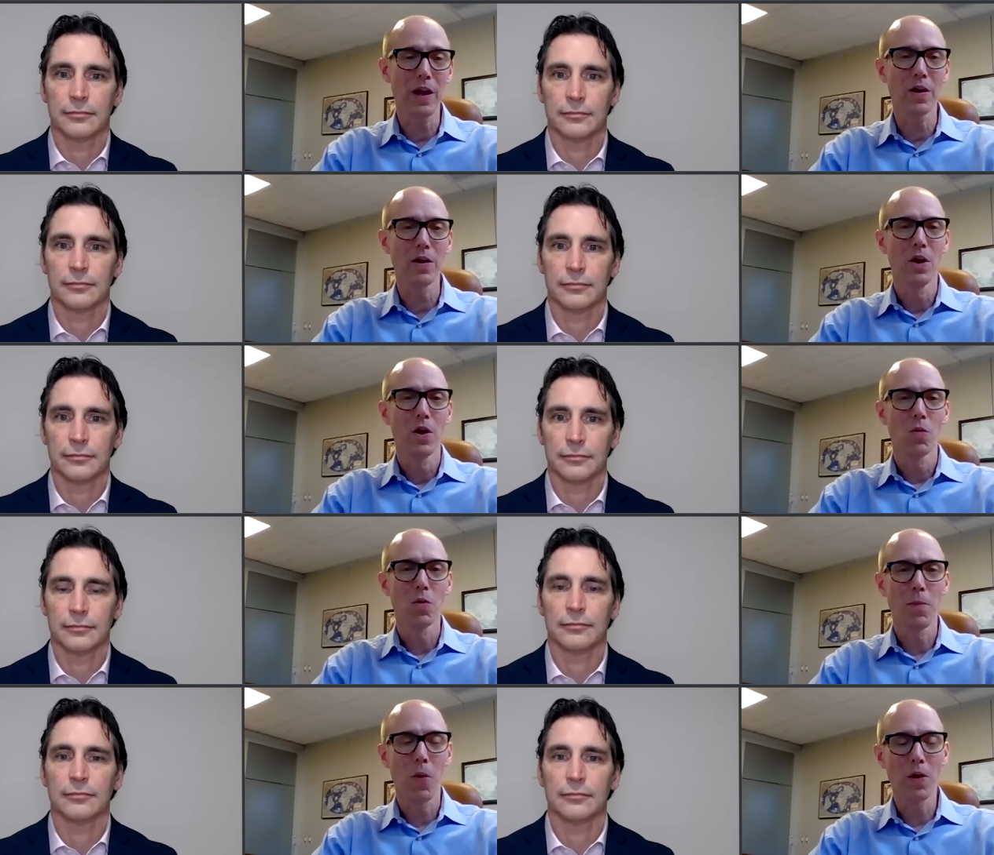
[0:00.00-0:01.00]
Speaker 1: care,
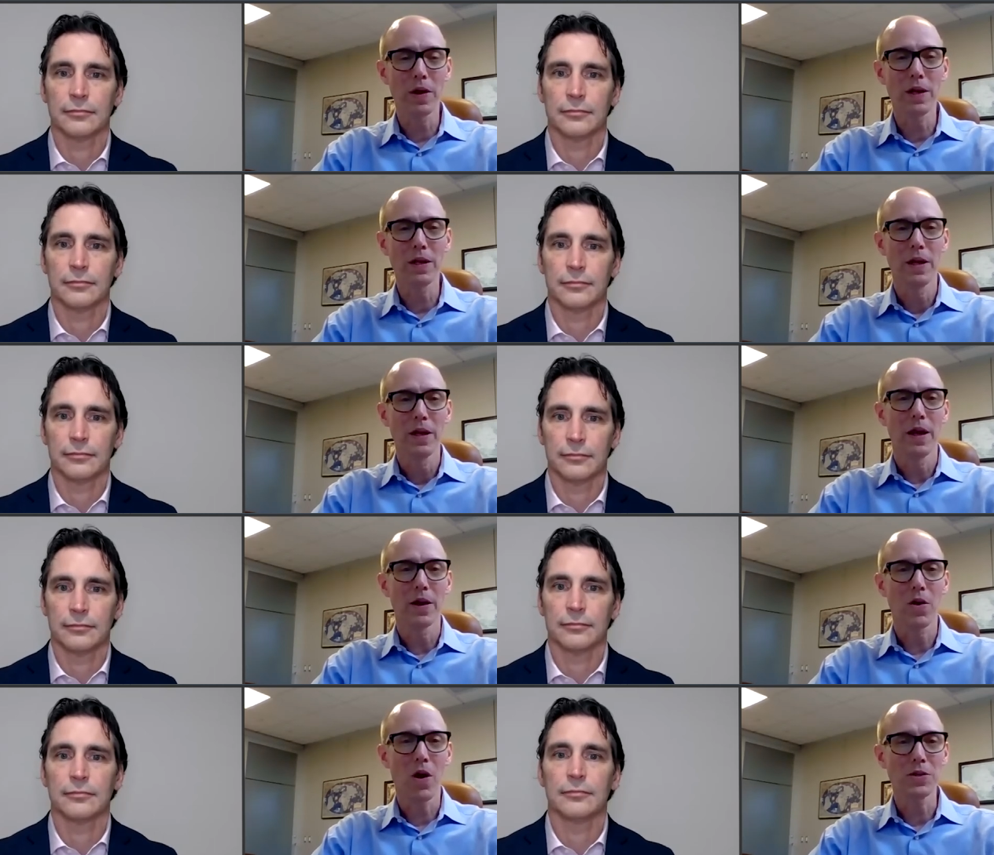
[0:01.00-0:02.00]
reporting,
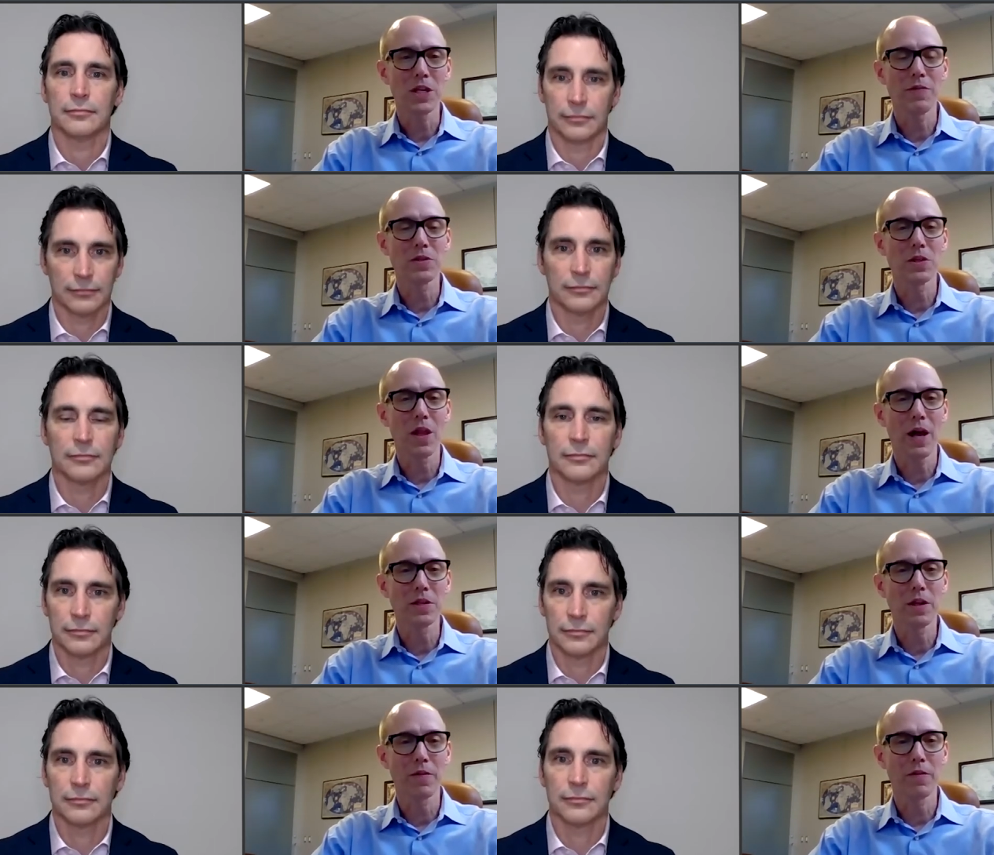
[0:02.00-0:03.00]
cost savings and lots
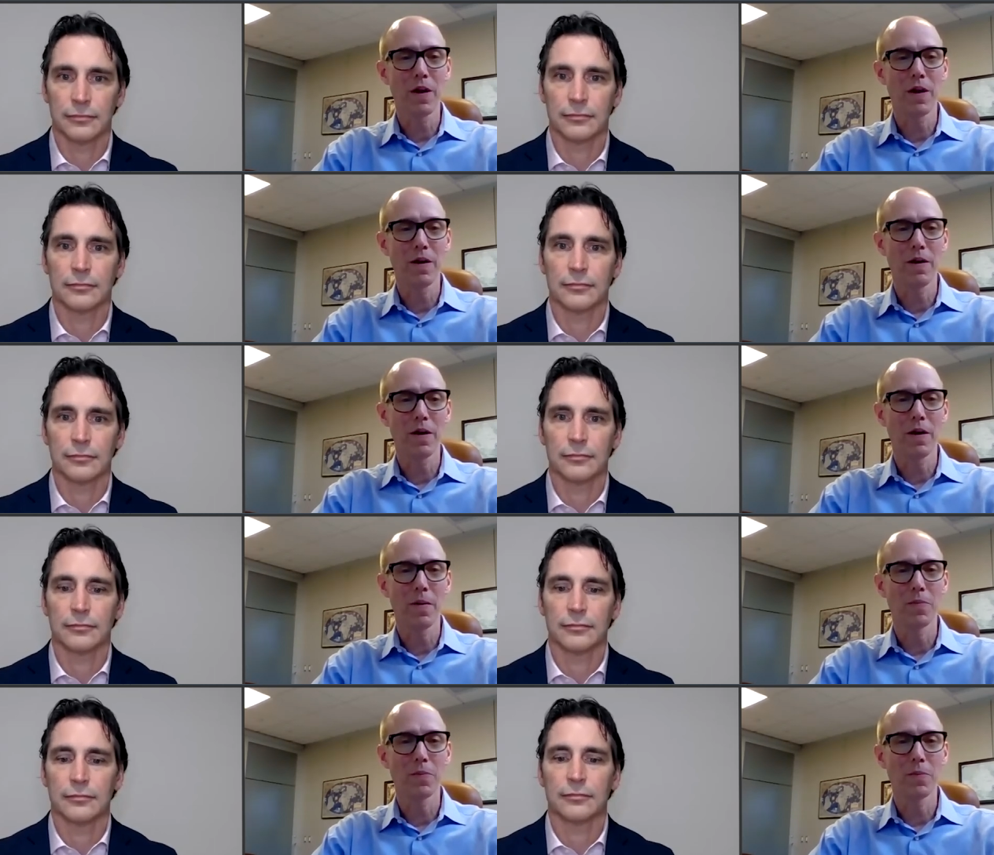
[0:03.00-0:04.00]
of different uh,
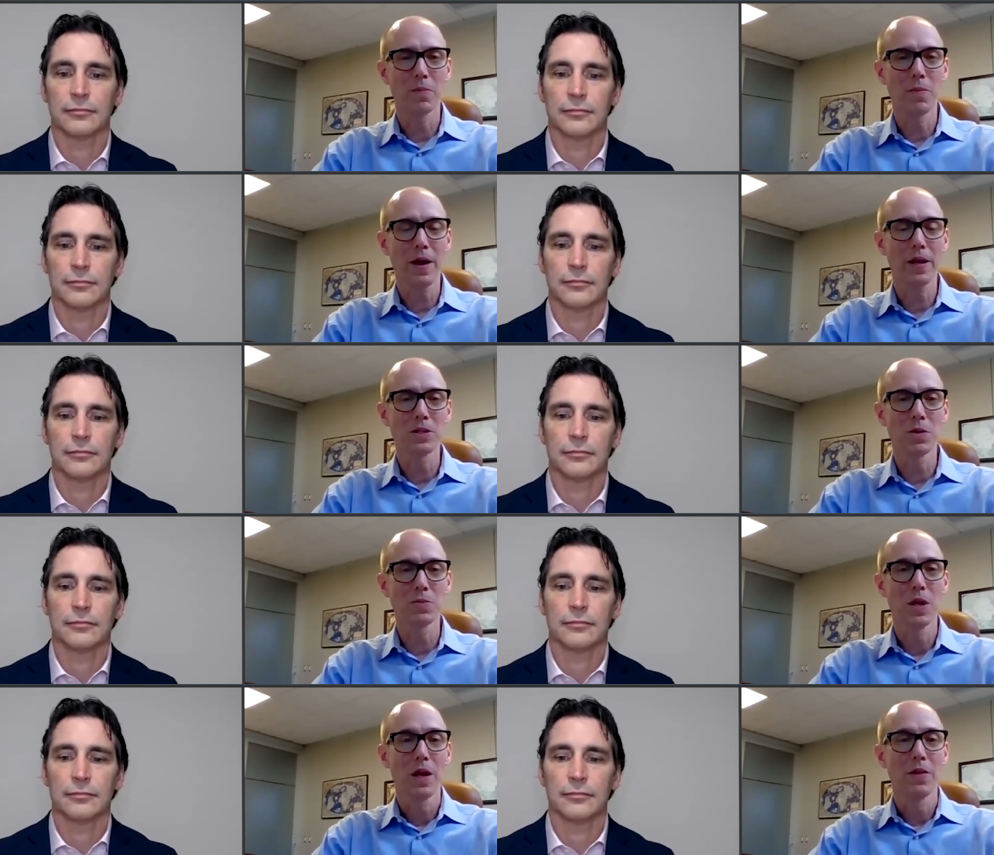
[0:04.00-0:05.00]
um,
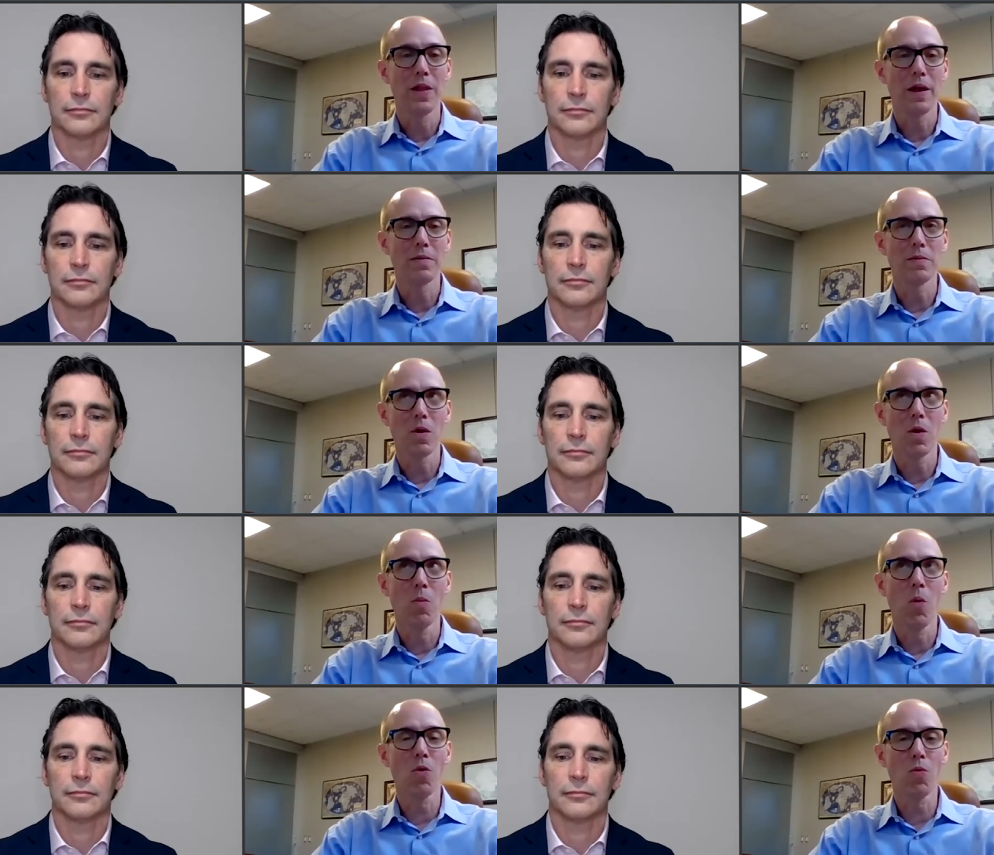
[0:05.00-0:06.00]
mechanisms that are
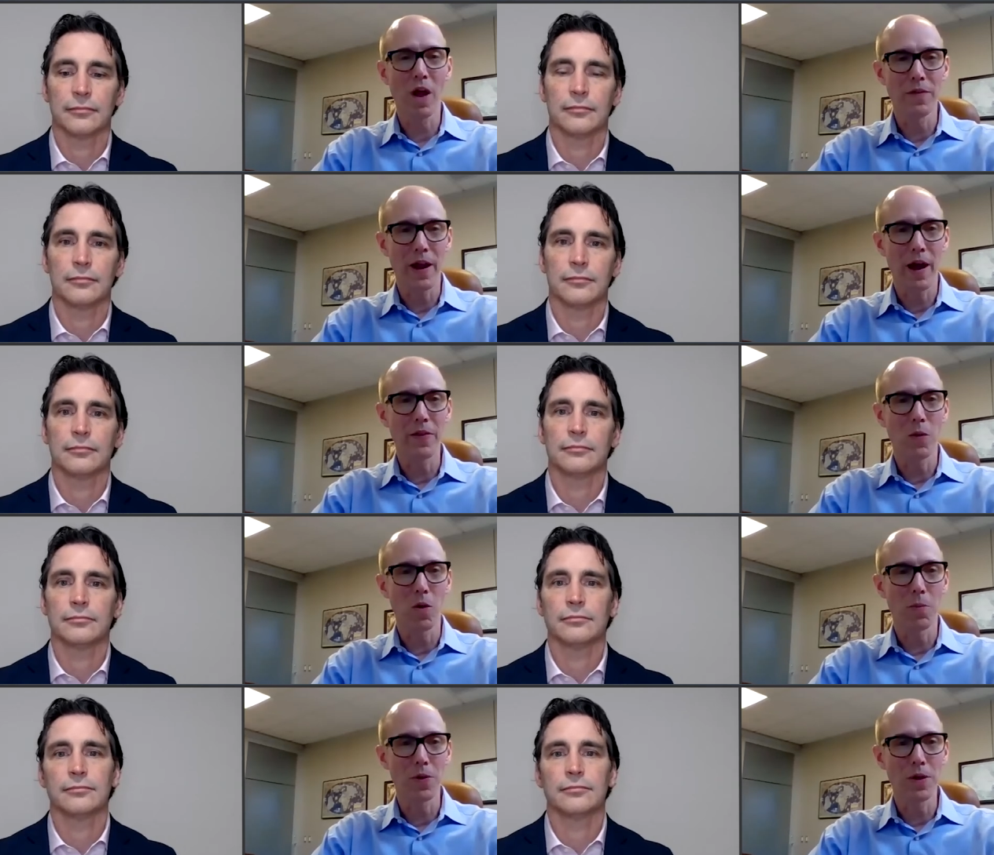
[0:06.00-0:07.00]
more relevant now than they
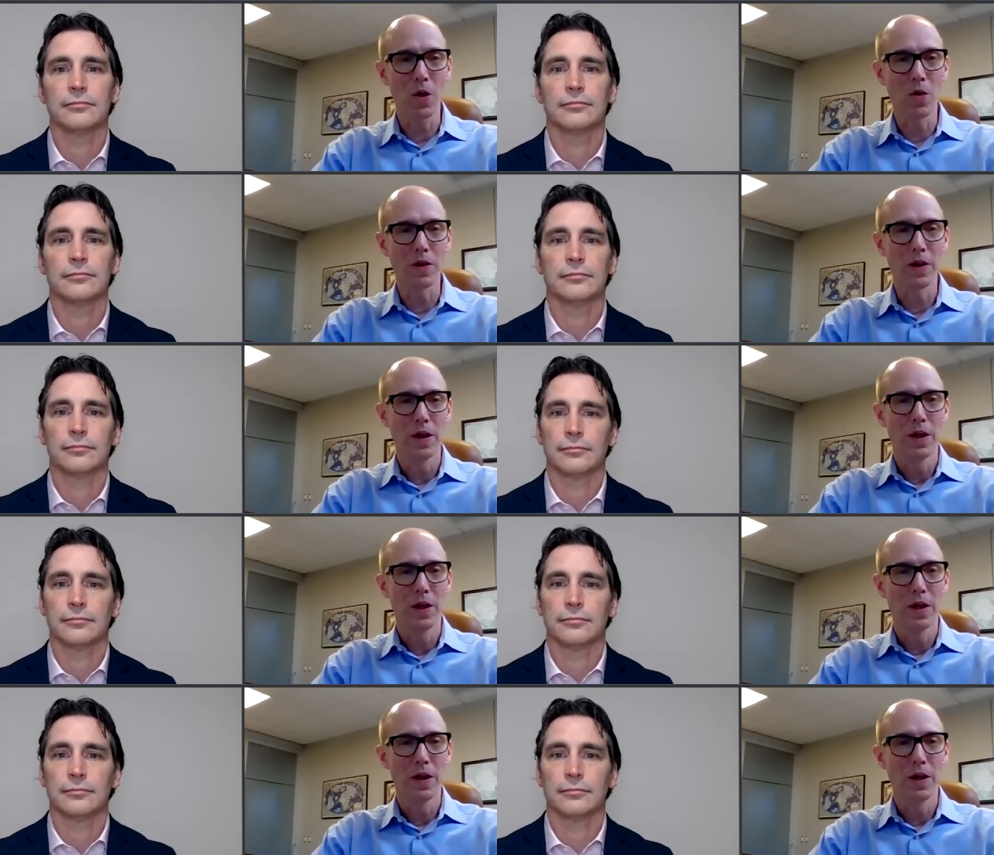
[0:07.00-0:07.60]
were pre-COVID.